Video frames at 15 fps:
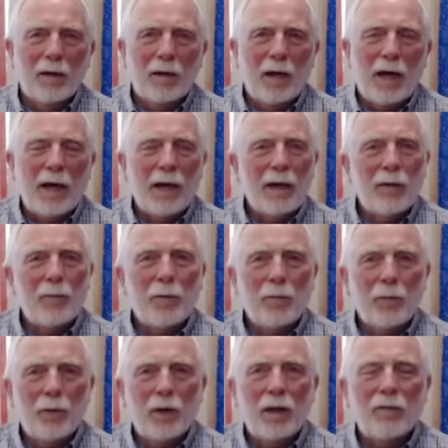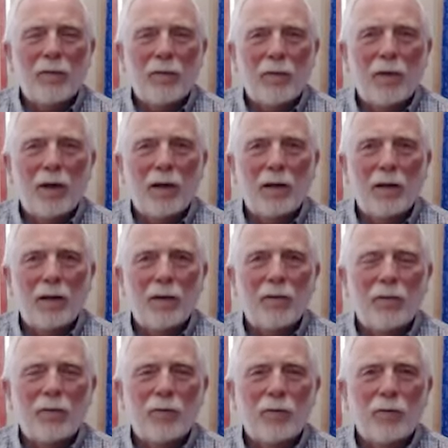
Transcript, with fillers: I had been praying for the nine gifts